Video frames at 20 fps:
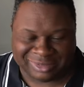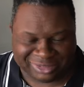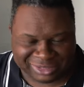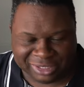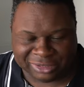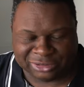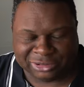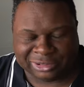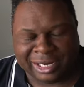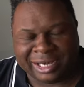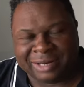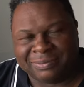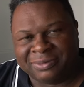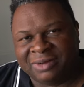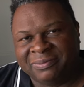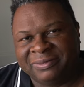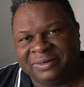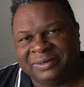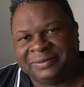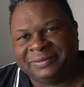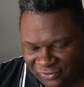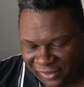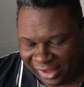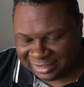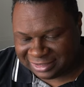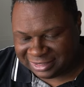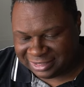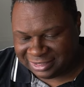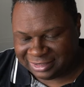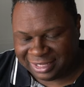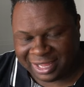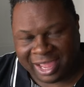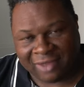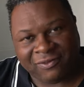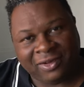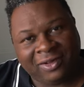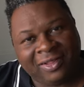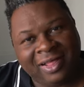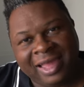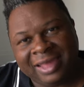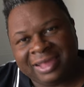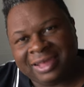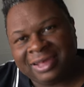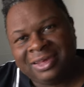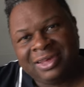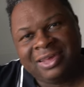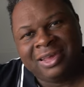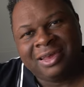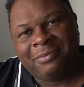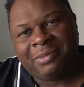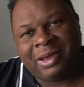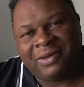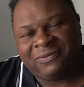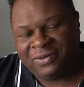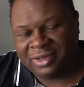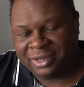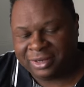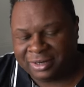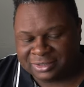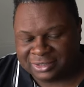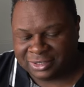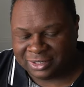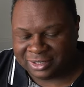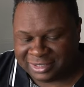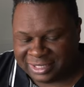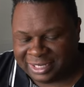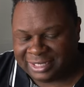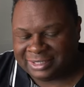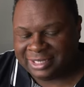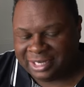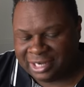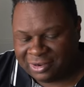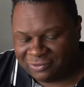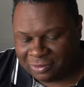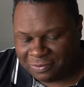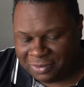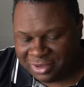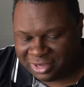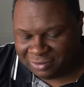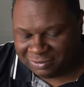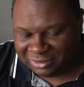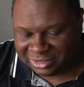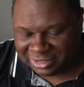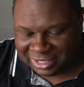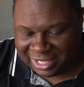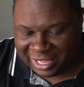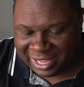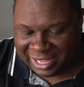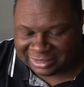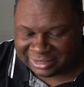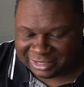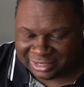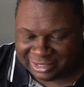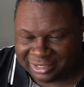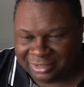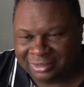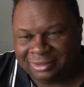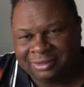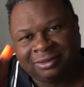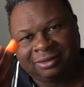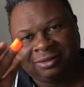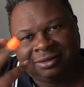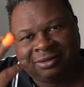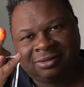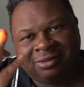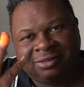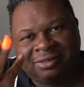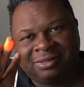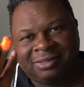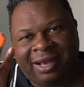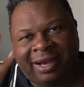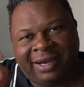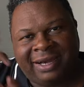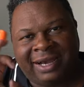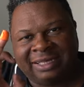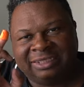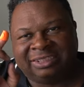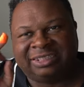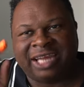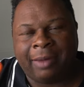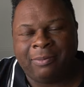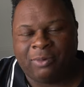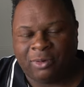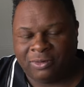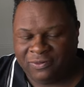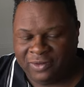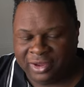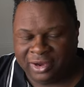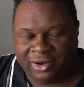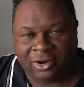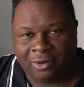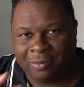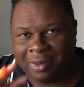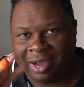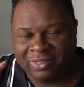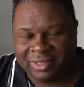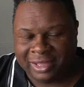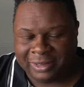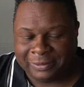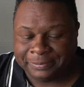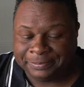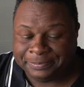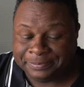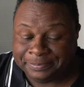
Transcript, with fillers: but signature dining bourbon. Fancy. Like I feel like my fingers aren't dainty enough to pick up this glass, and I, I stabbed one finger. Don't mind that.